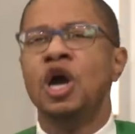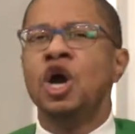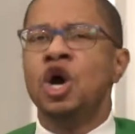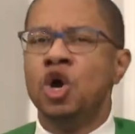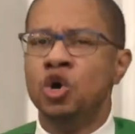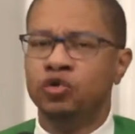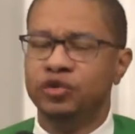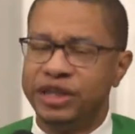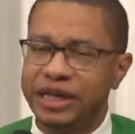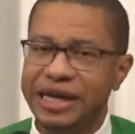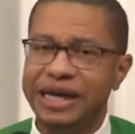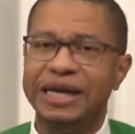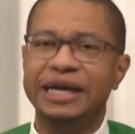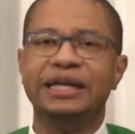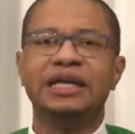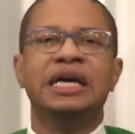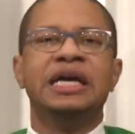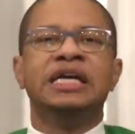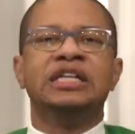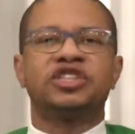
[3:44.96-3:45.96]
who
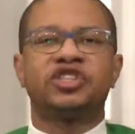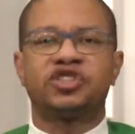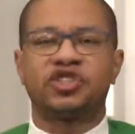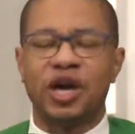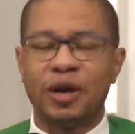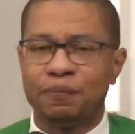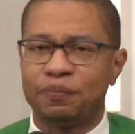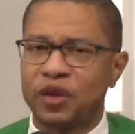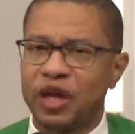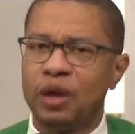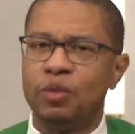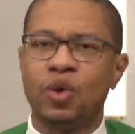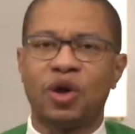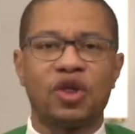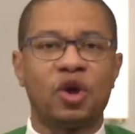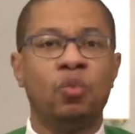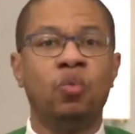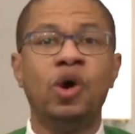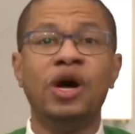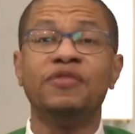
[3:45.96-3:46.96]
did something,
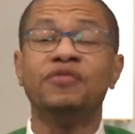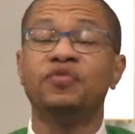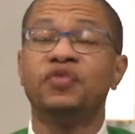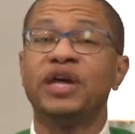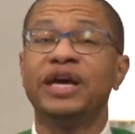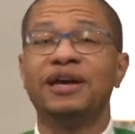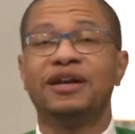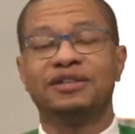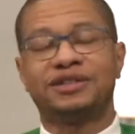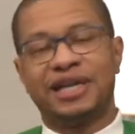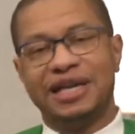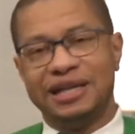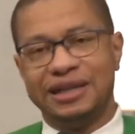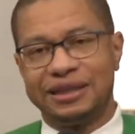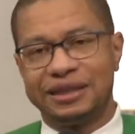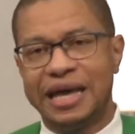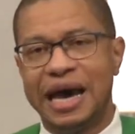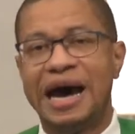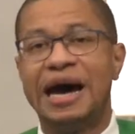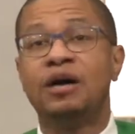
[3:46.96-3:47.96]
whether one thing or
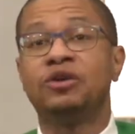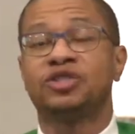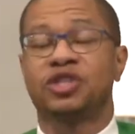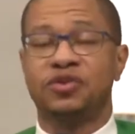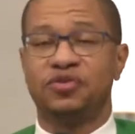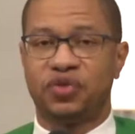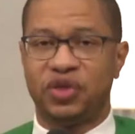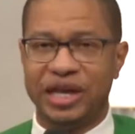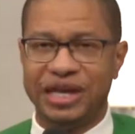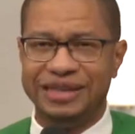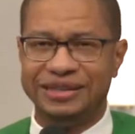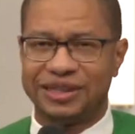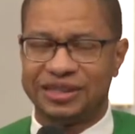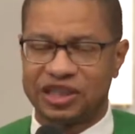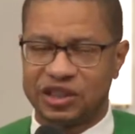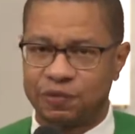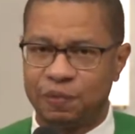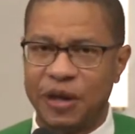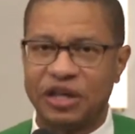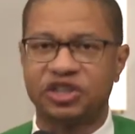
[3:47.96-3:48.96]
10,000 things,
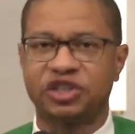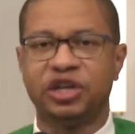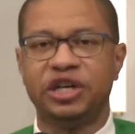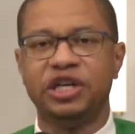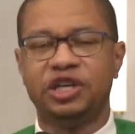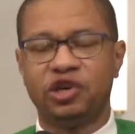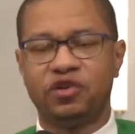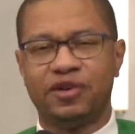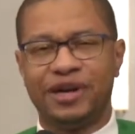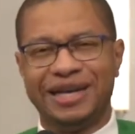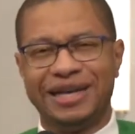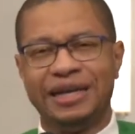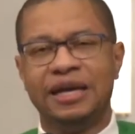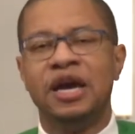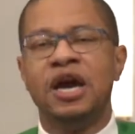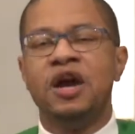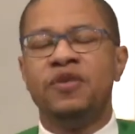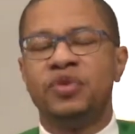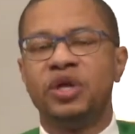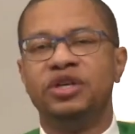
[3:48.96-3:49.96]
especially during
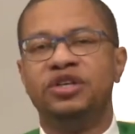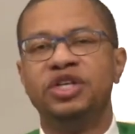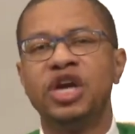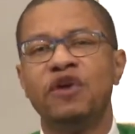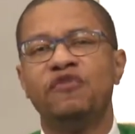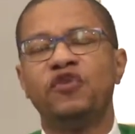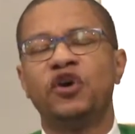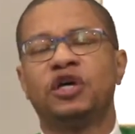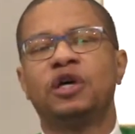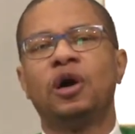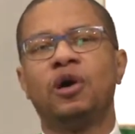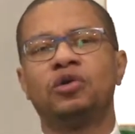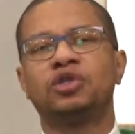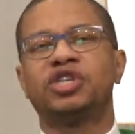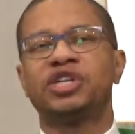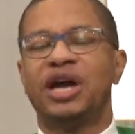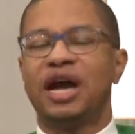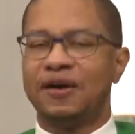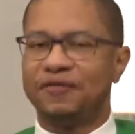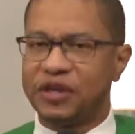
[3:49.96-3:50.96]
the
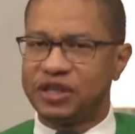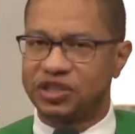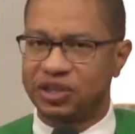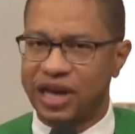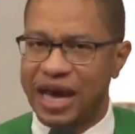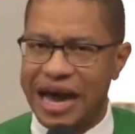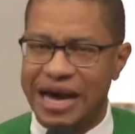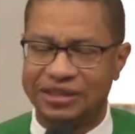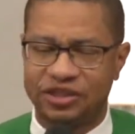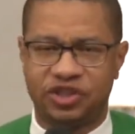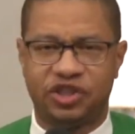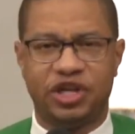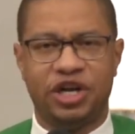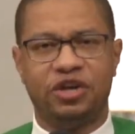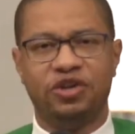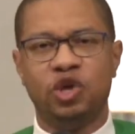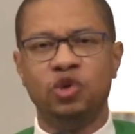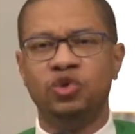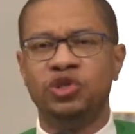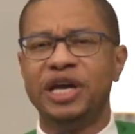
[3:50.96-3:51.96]
difficulty of this last year.
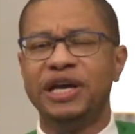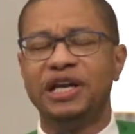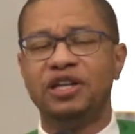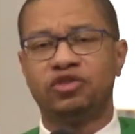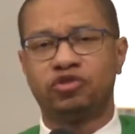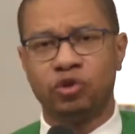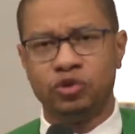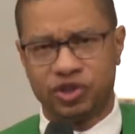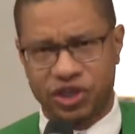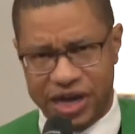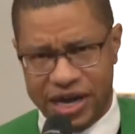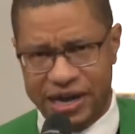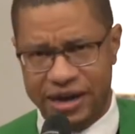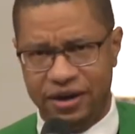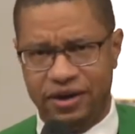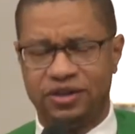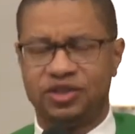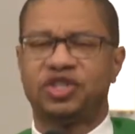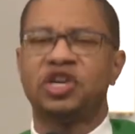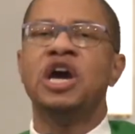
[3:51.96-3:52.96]
You did it through
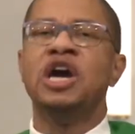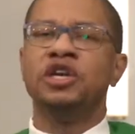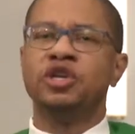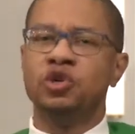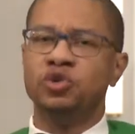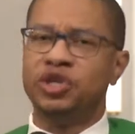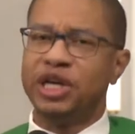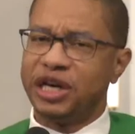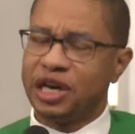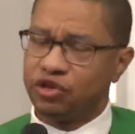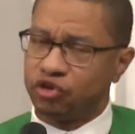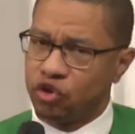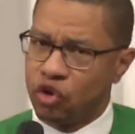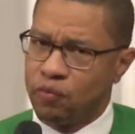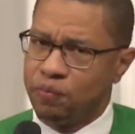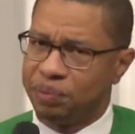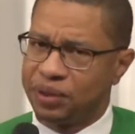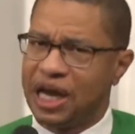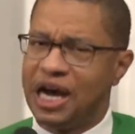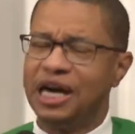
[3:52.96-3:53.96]
tears. You did it through
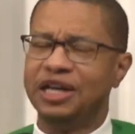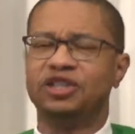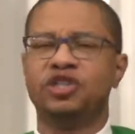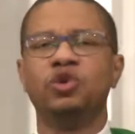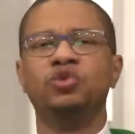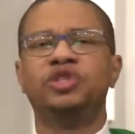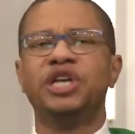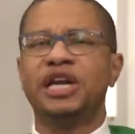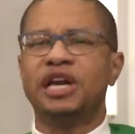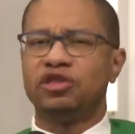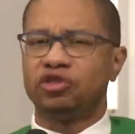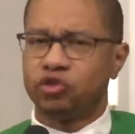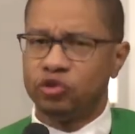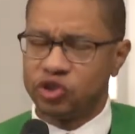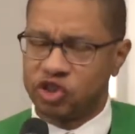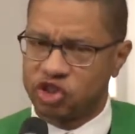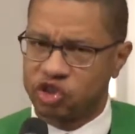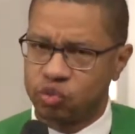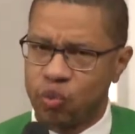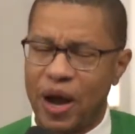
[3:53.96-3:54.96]
blood. You did it through
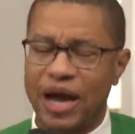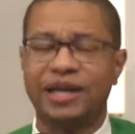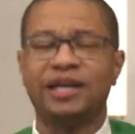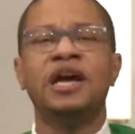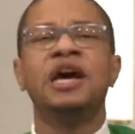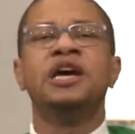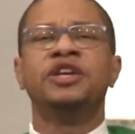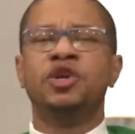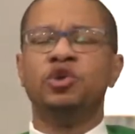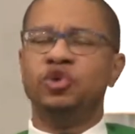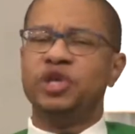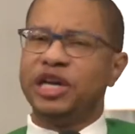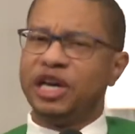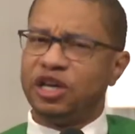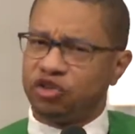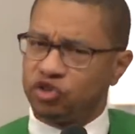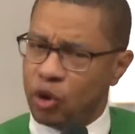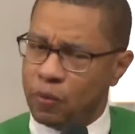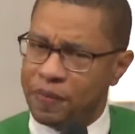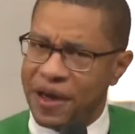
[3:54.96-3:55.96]
sweat. You did
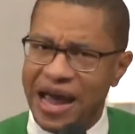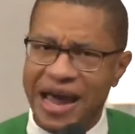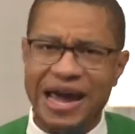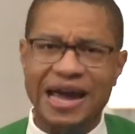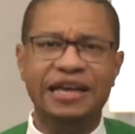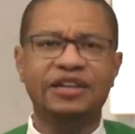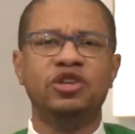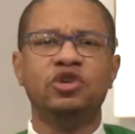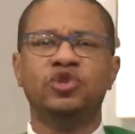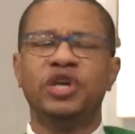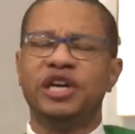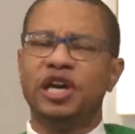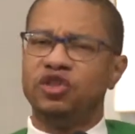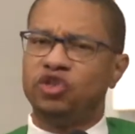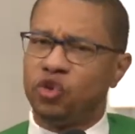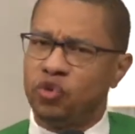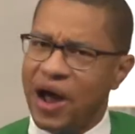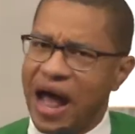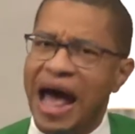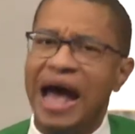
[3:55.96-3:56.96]
it through pain. You did it
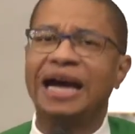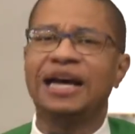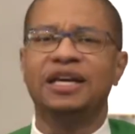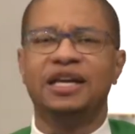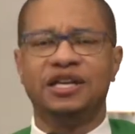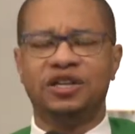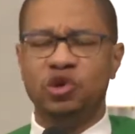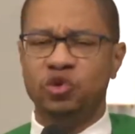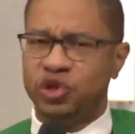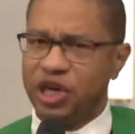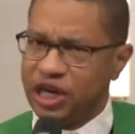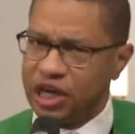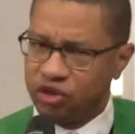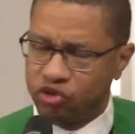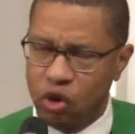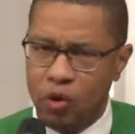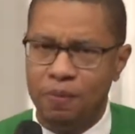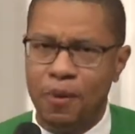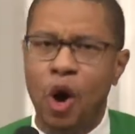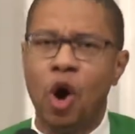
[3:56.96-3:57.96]
through agony. You did it
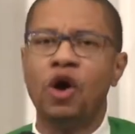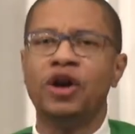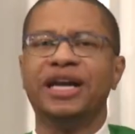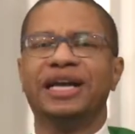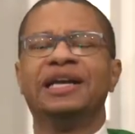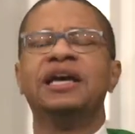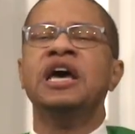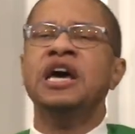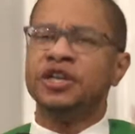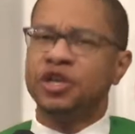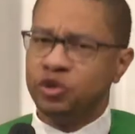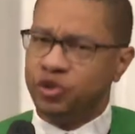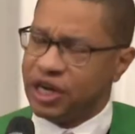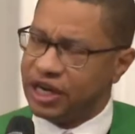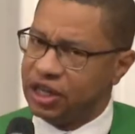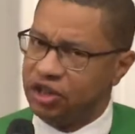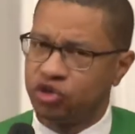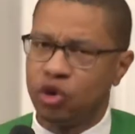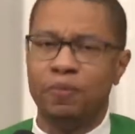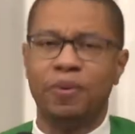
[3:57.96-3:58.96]
through mourning. You did
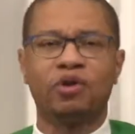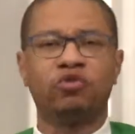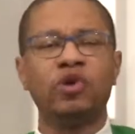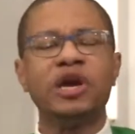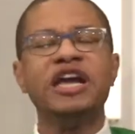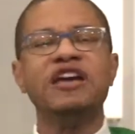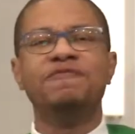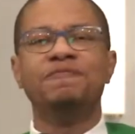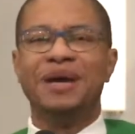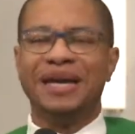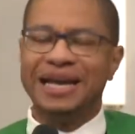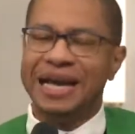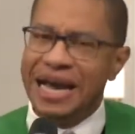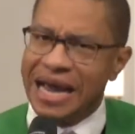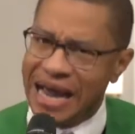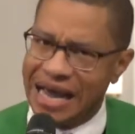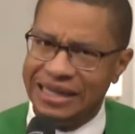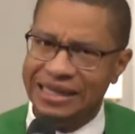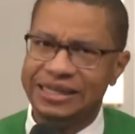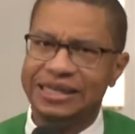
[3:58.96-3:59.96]
it through bereavement.
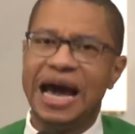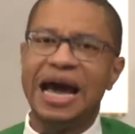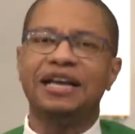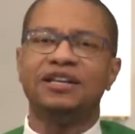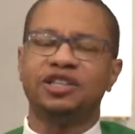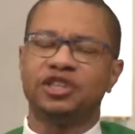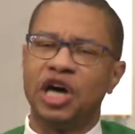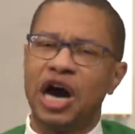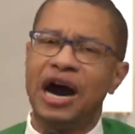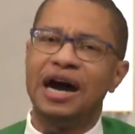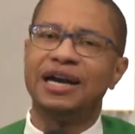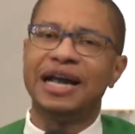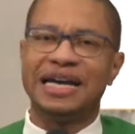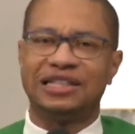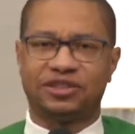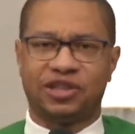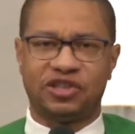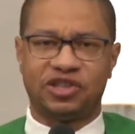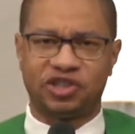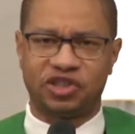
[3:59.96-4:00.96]
And yet God
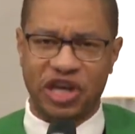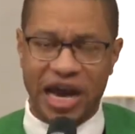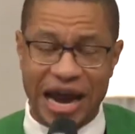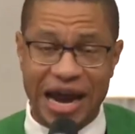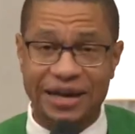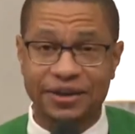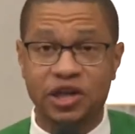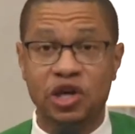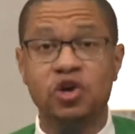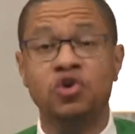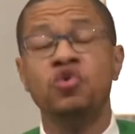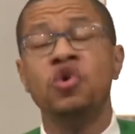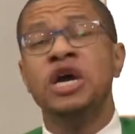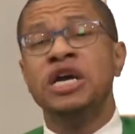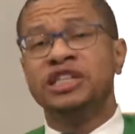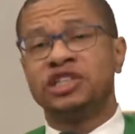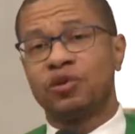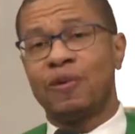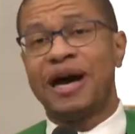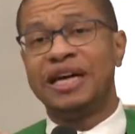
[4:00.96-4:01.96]
has sustained you.
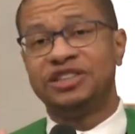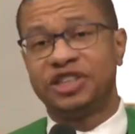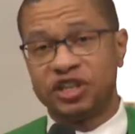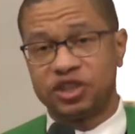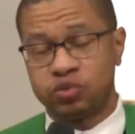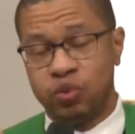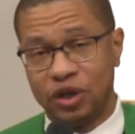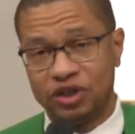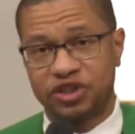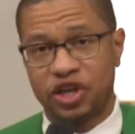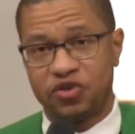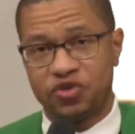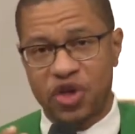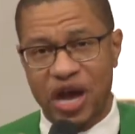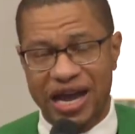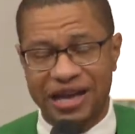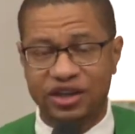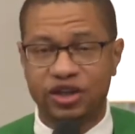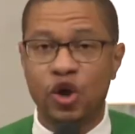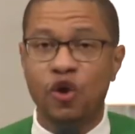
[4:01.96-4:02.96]
So I just want to
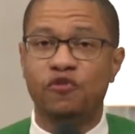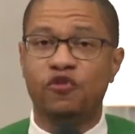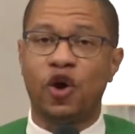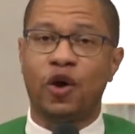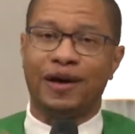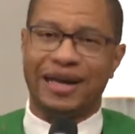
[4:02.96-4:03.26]
thank you for